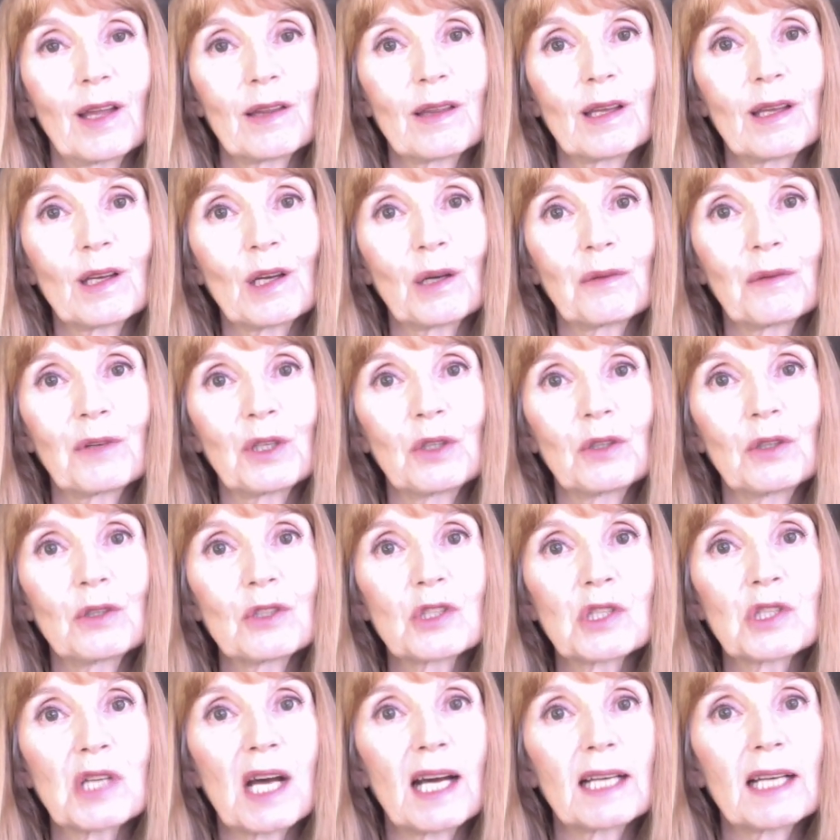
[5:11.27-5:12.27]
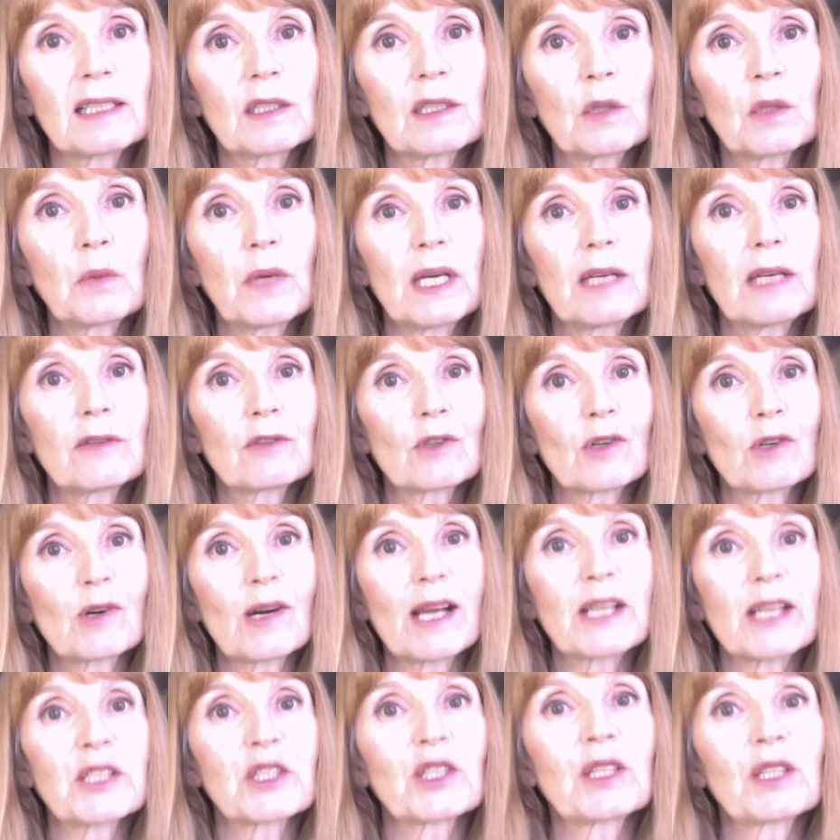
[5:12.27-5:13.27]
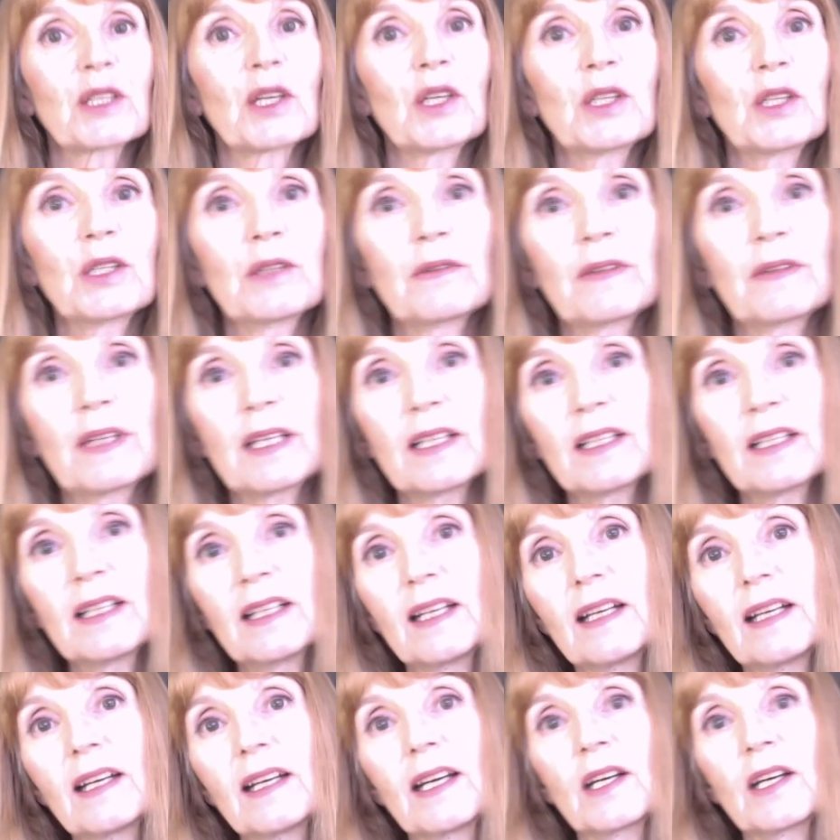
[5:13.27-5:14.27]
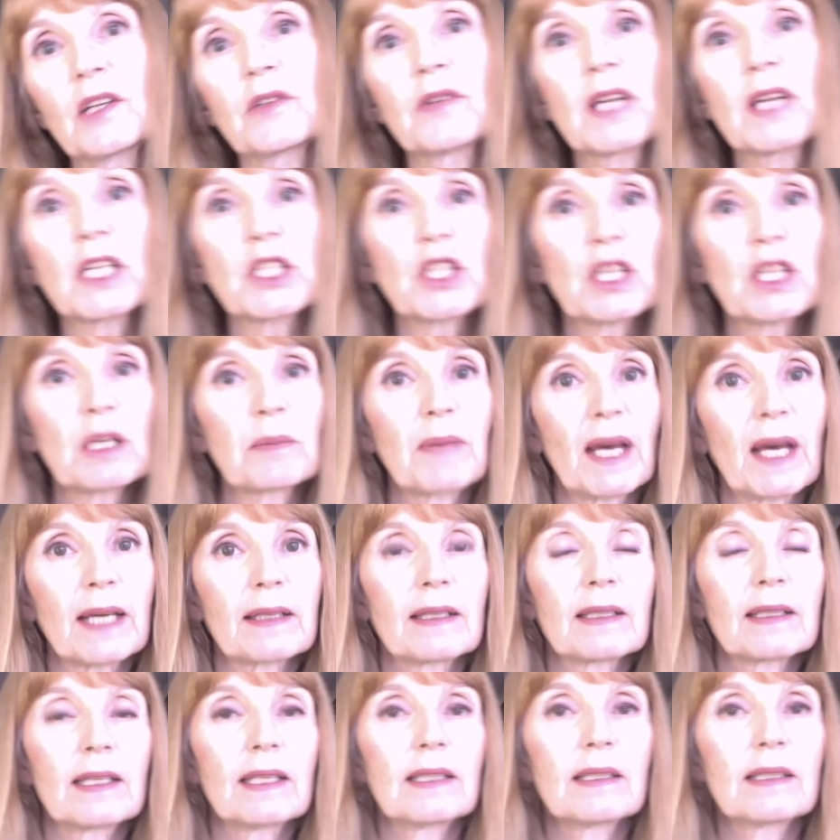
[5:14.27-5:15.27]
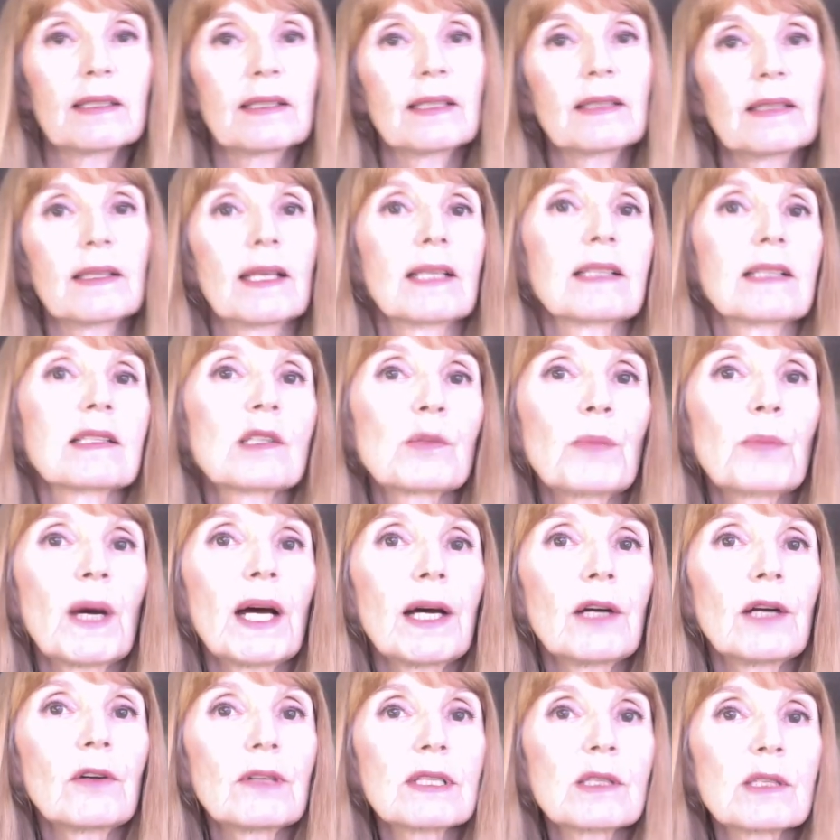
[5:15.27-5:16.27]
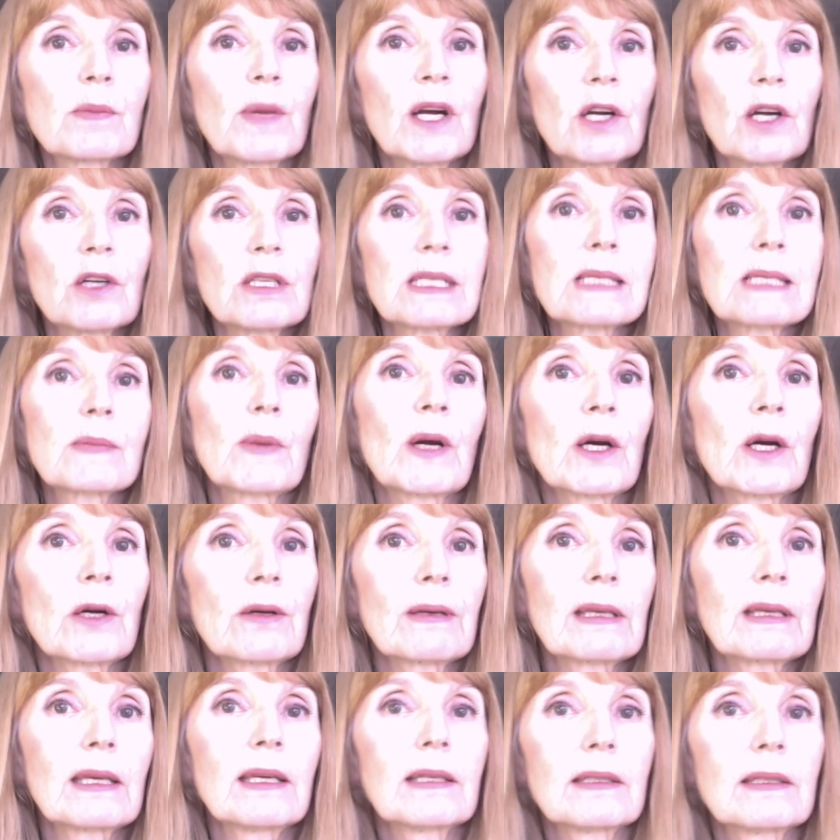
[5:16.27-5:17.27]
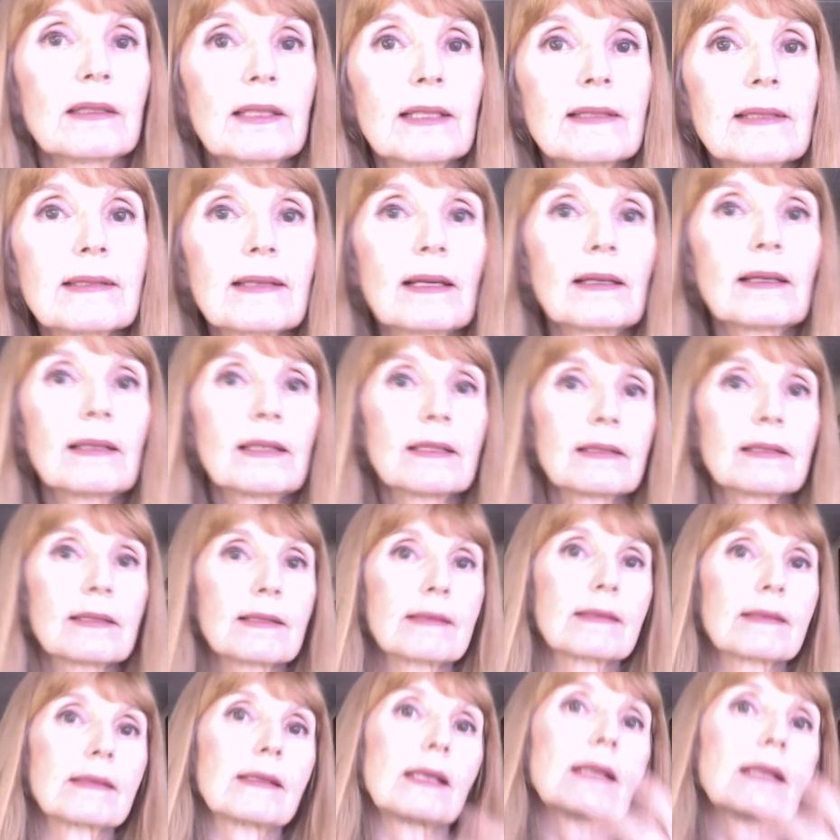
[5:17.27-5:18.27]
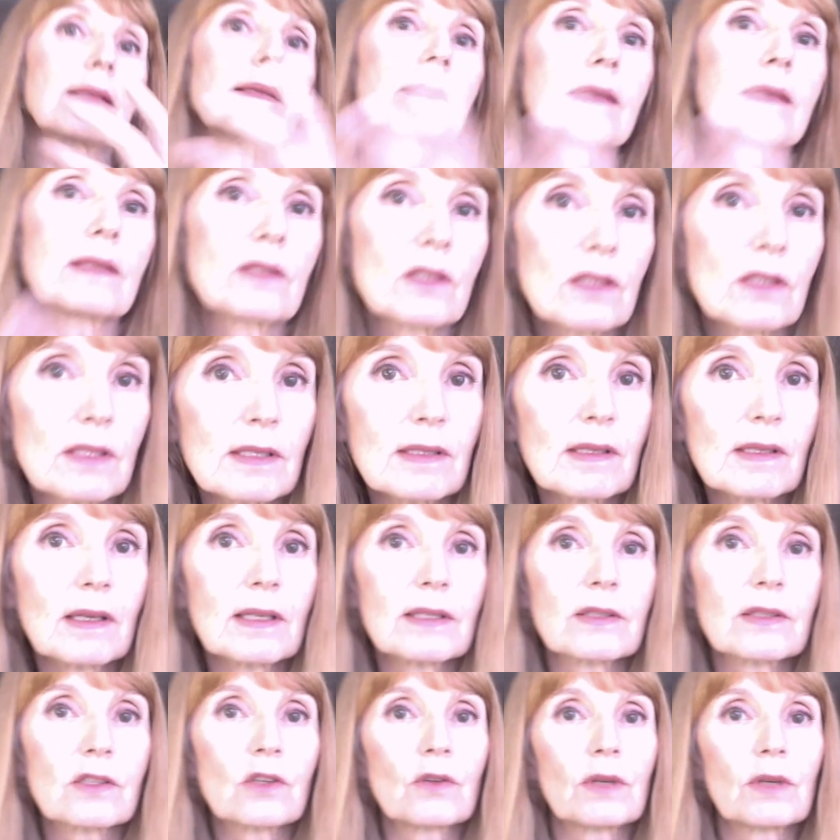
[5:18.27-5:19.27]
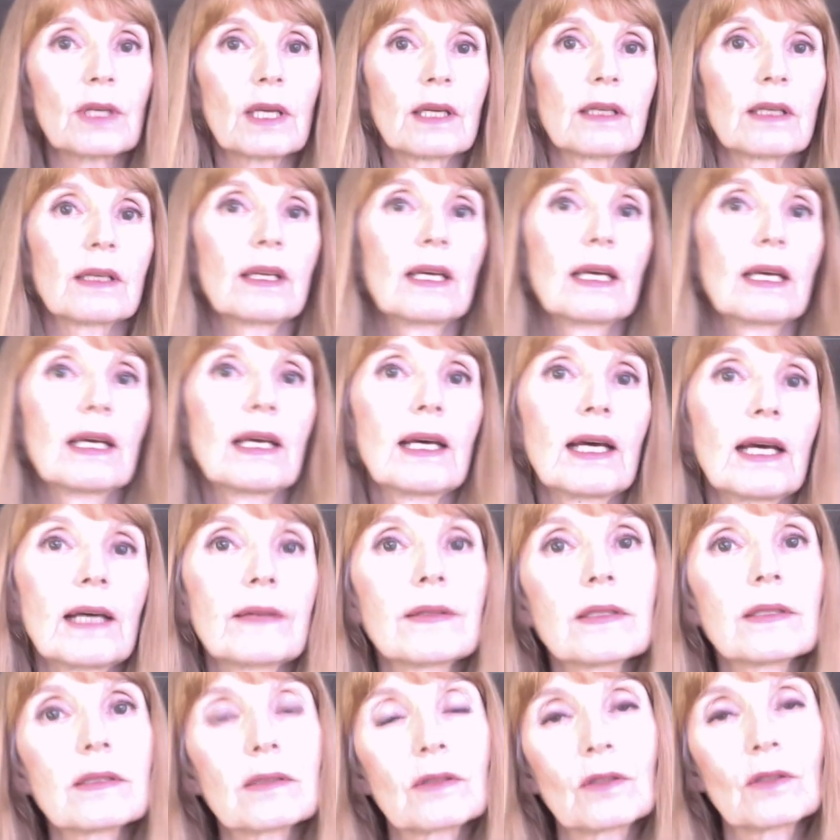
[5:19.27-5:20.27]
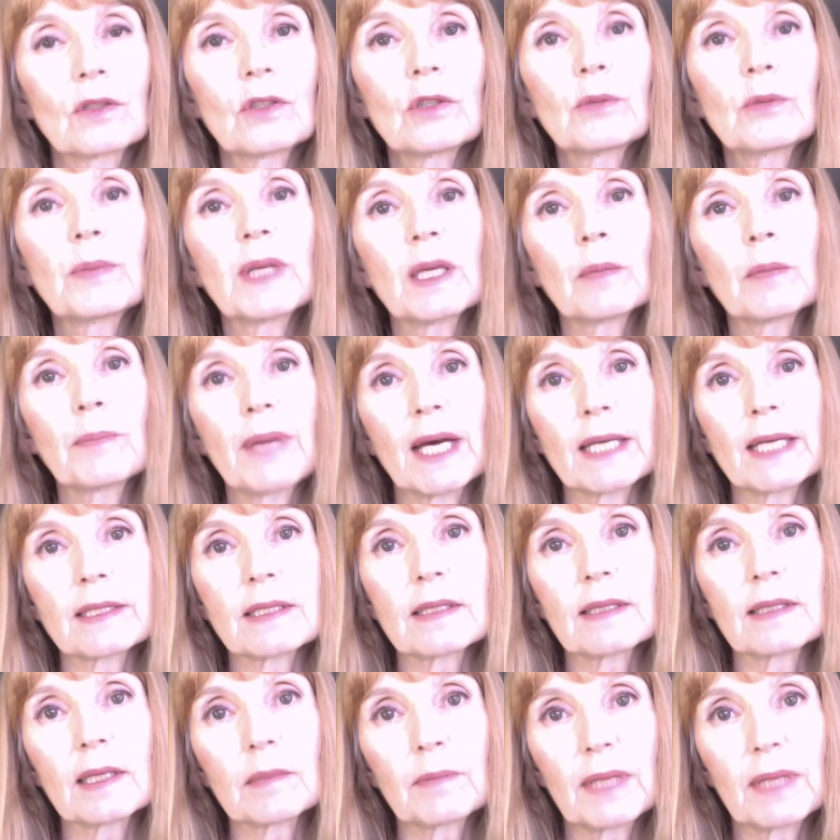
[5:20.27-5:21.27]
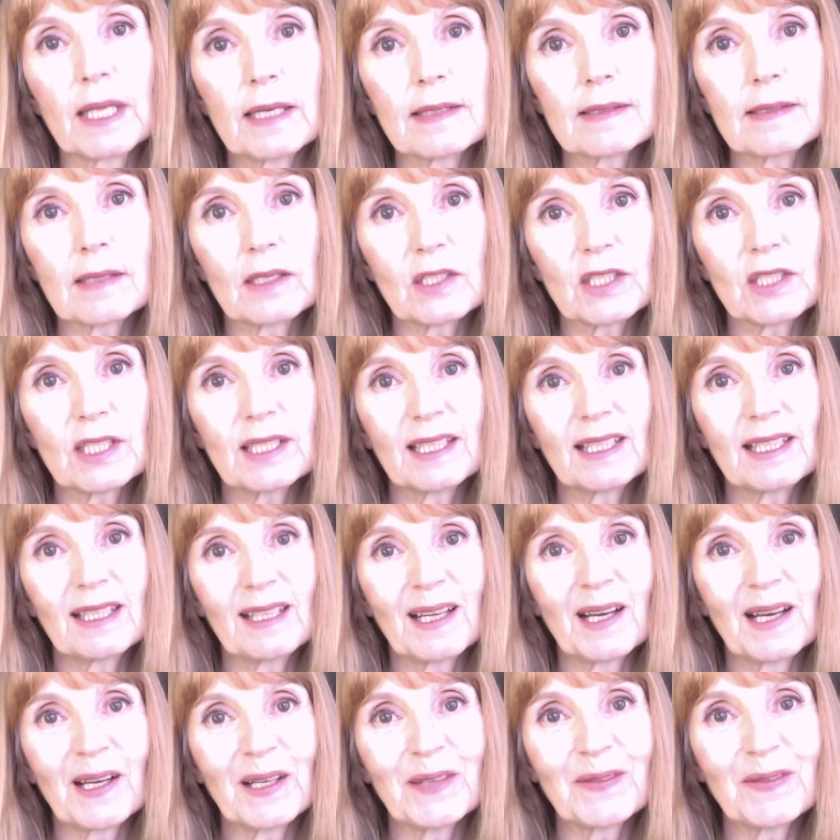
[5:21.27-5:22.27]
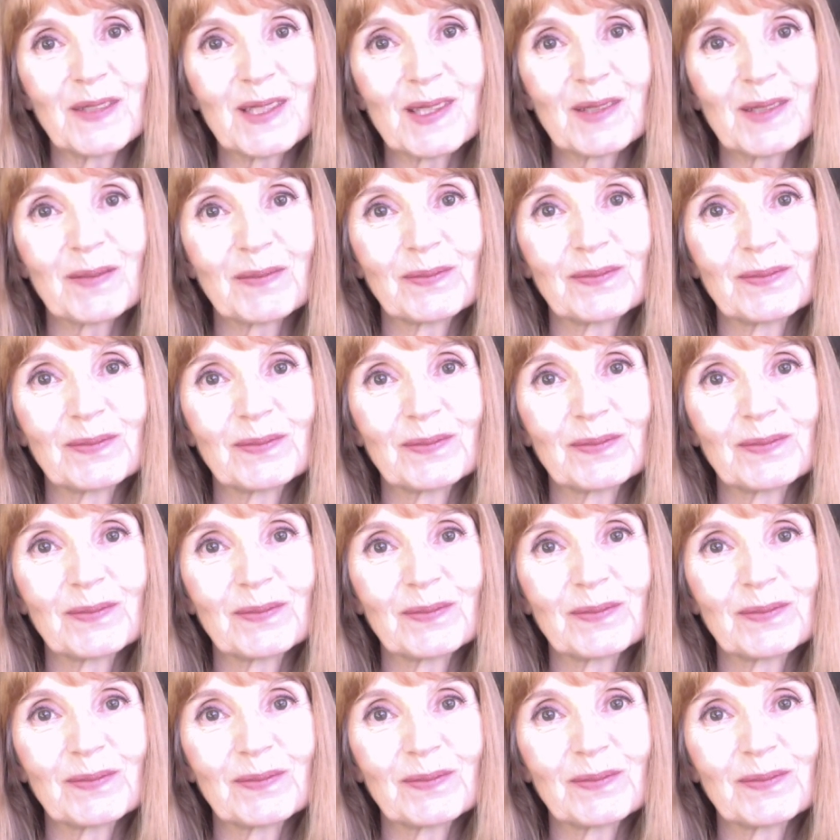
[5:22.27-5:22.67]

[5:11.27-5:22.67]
Think of a huge tidal wave crashing over, rushing back again, and then they aspire, aspire, aspire again, and then suddenly it descends into disaster again. And this could be a pattern that plays out in their lives.